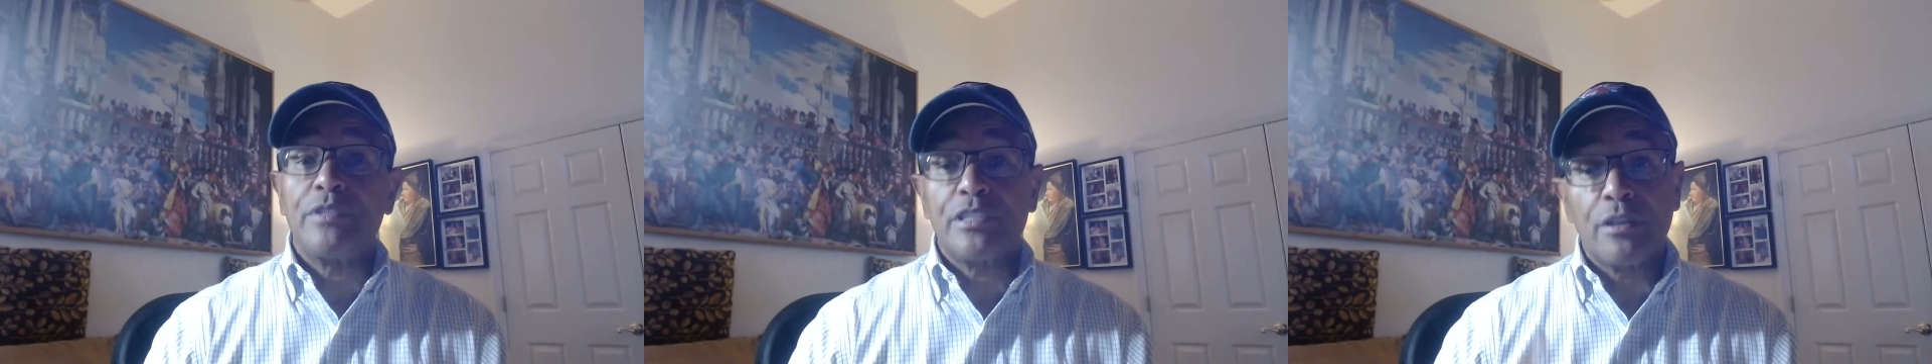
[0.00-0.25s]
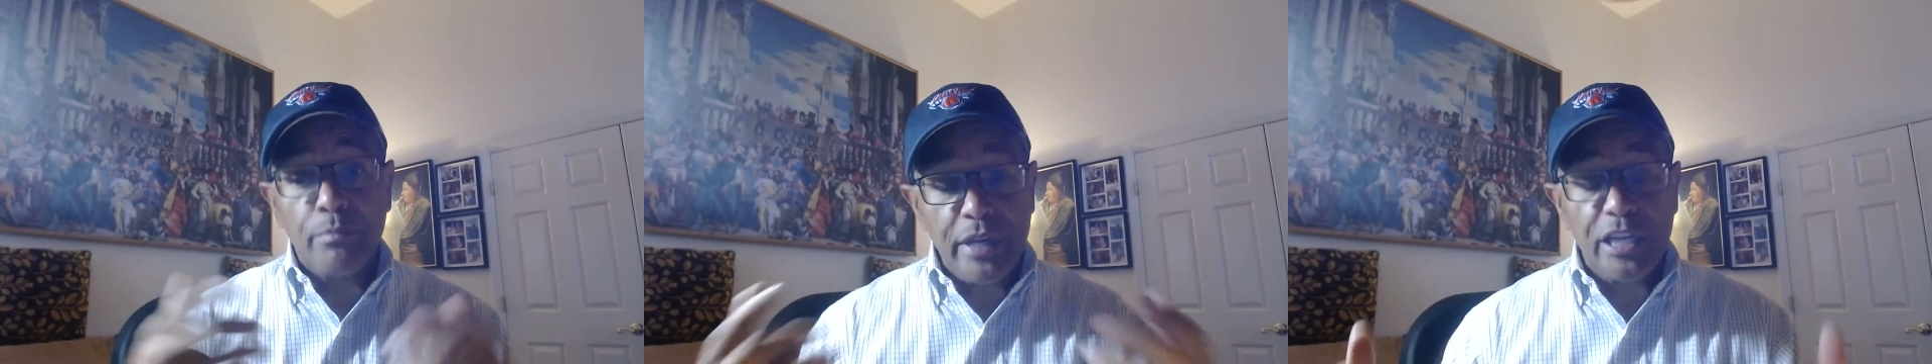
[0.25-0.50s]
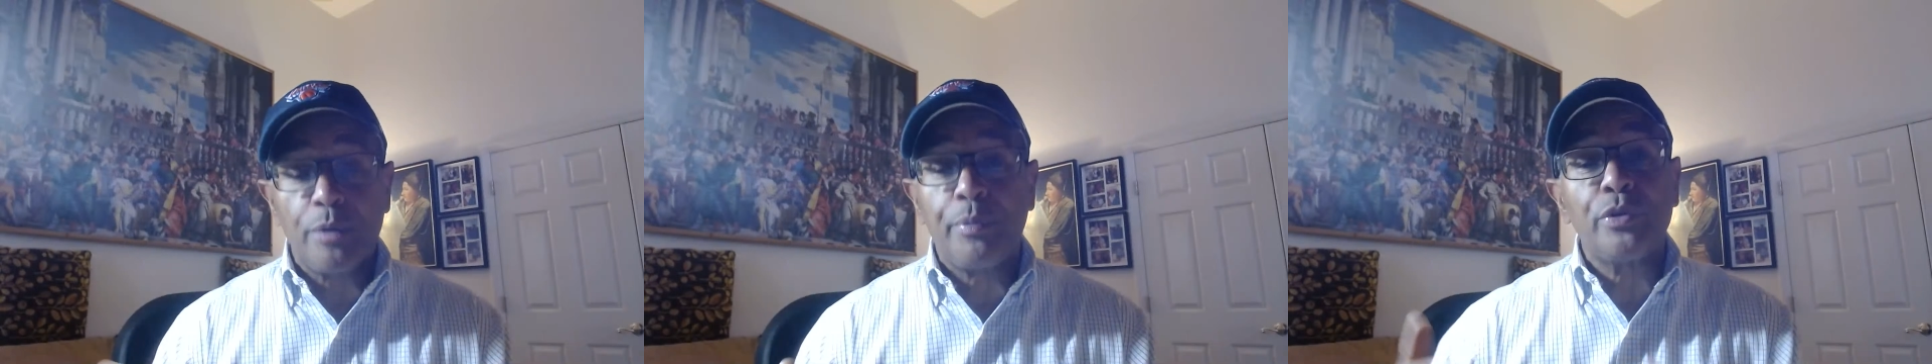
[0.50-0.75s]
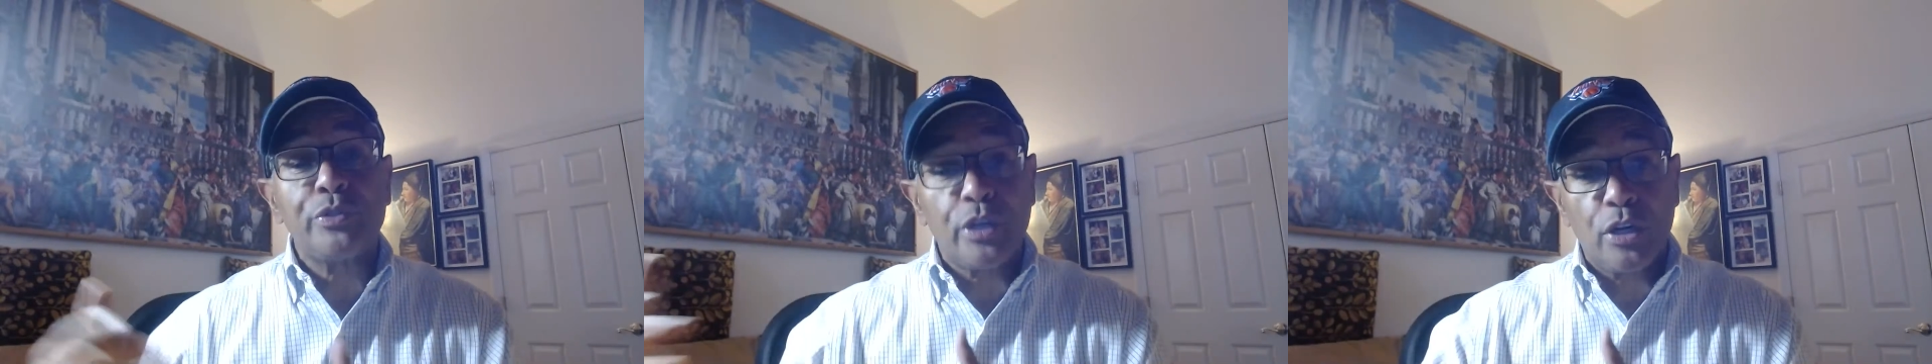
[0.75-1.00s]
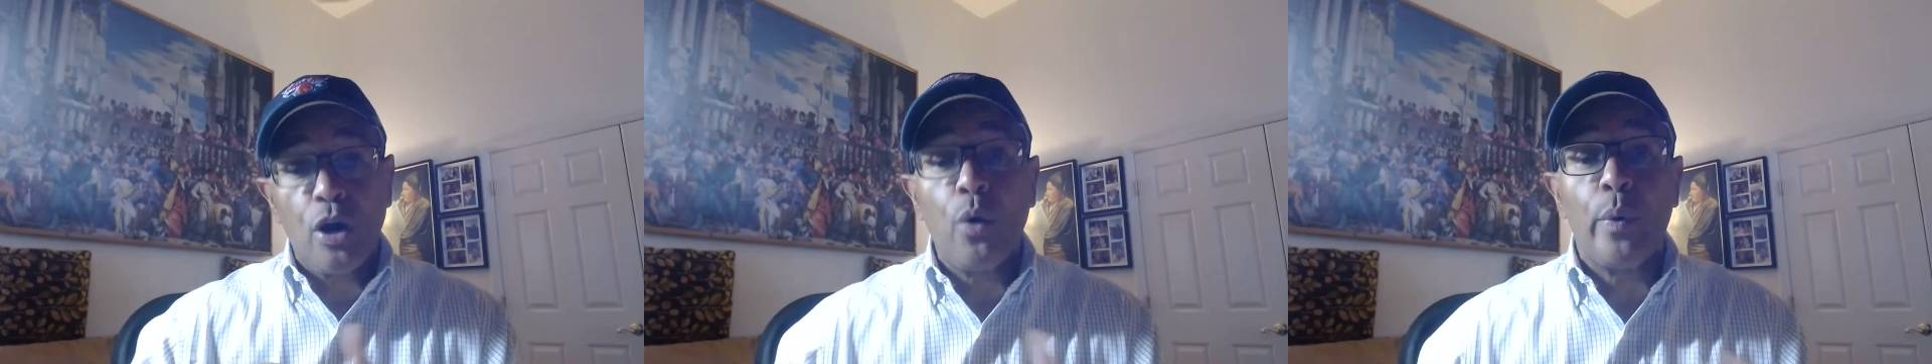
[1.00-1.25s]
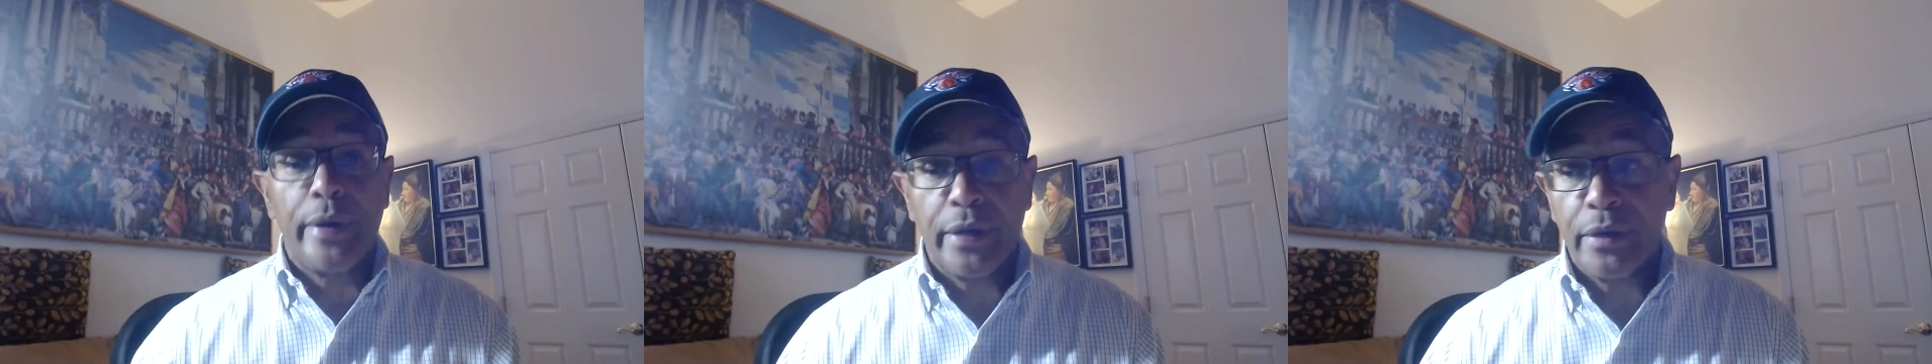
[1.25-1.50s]
is amenable to
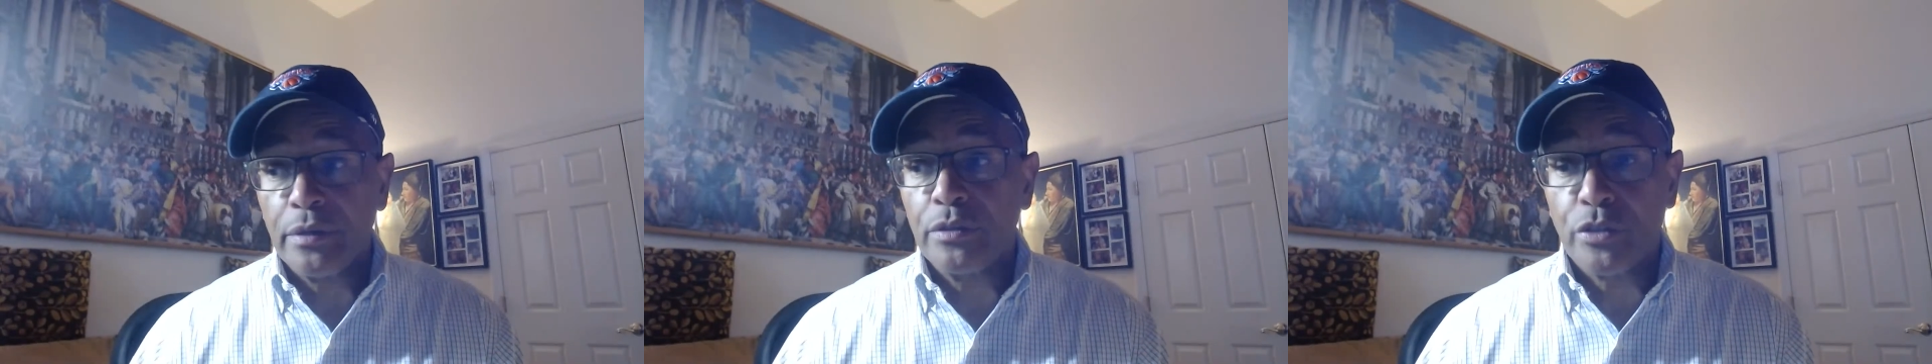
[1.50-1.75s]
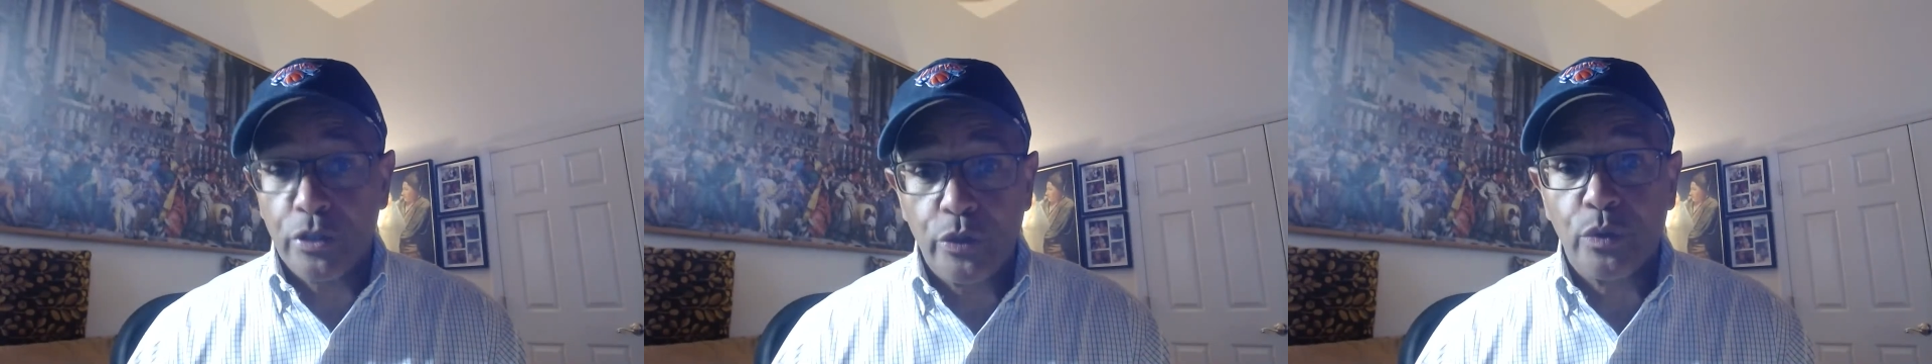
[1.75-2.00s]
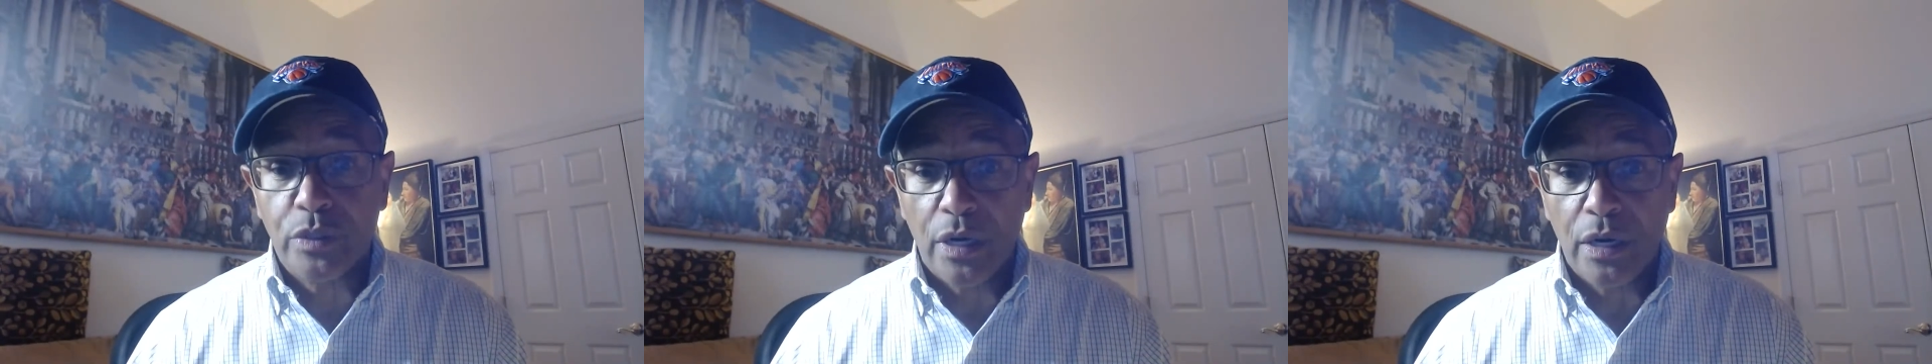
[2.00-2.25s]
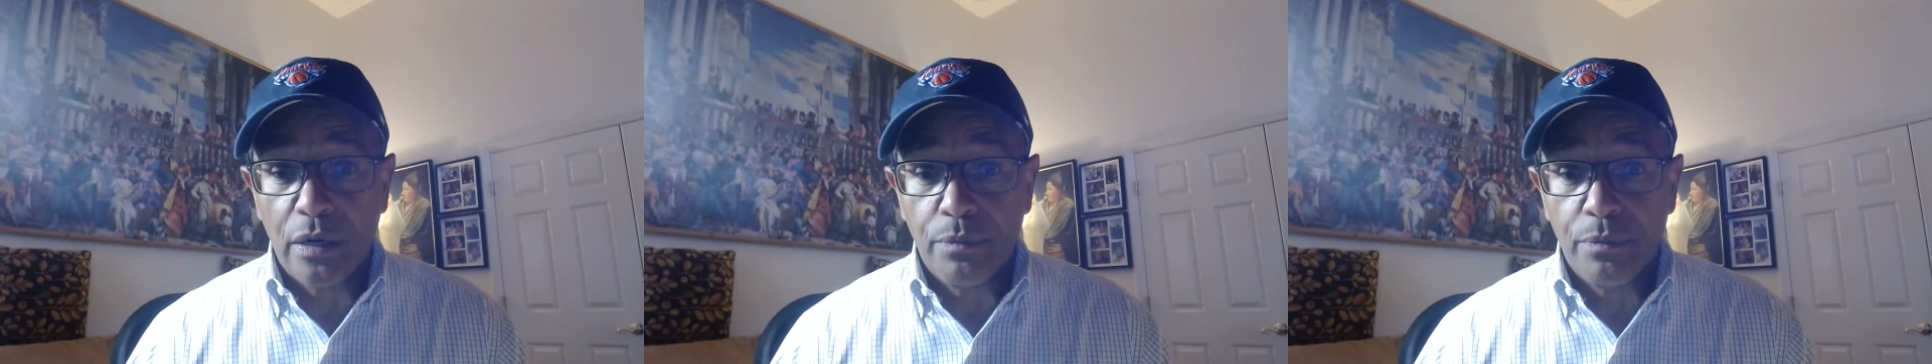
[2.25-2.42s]
going to Utah.